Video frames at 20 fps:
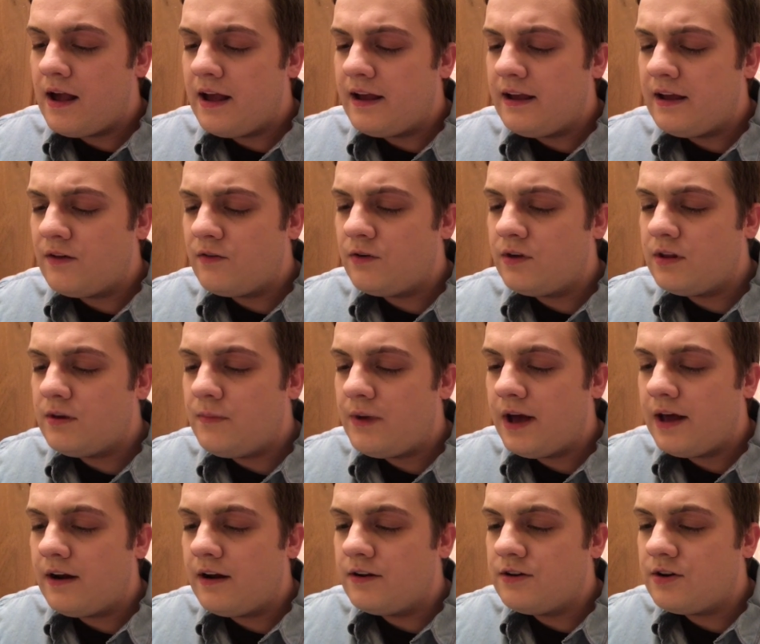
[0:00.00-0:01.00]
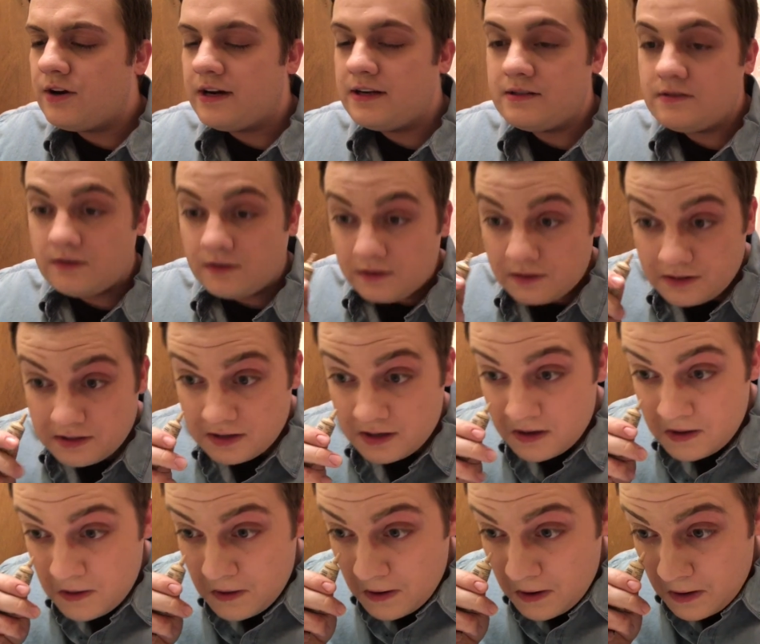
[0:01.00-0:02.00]
I get really bad under eye circles.
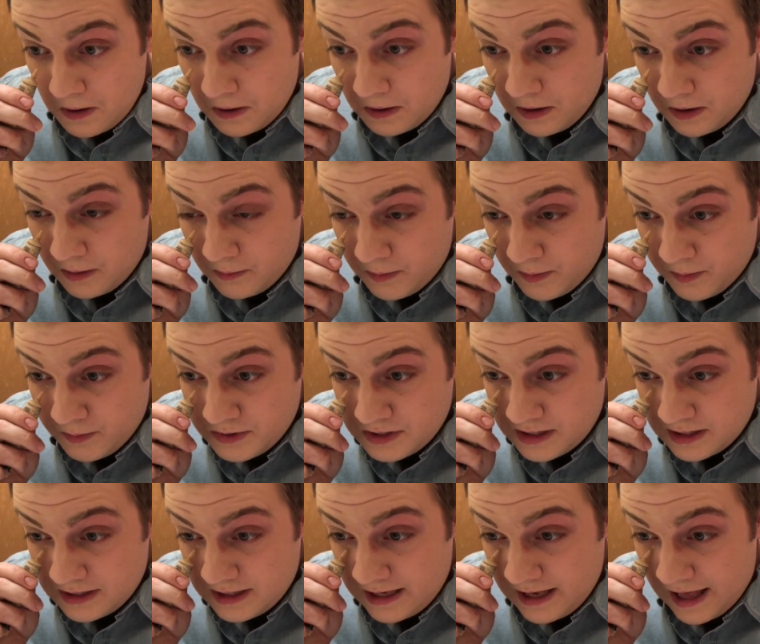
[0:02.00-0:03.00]
Now I'm almost at the